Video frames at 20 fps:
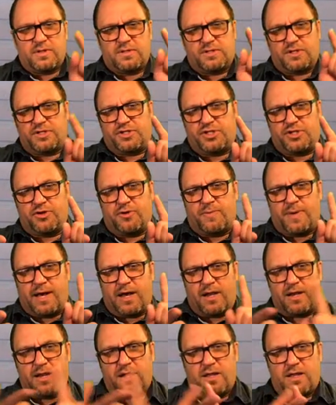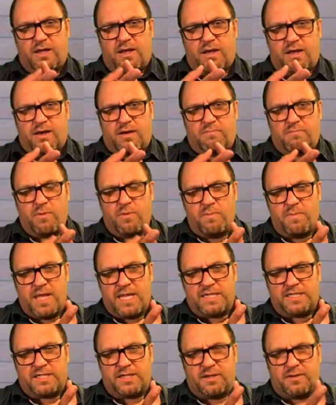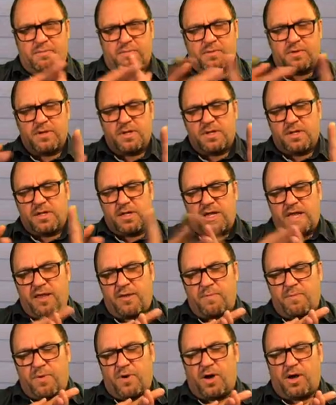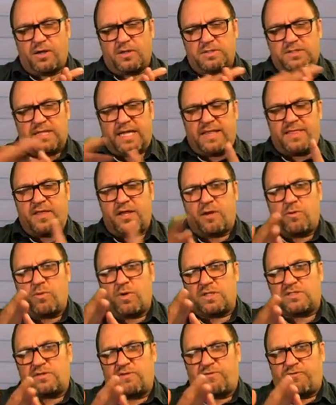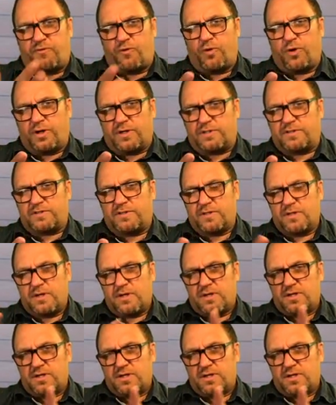So you should know about momentum, impulse, and then what's the force.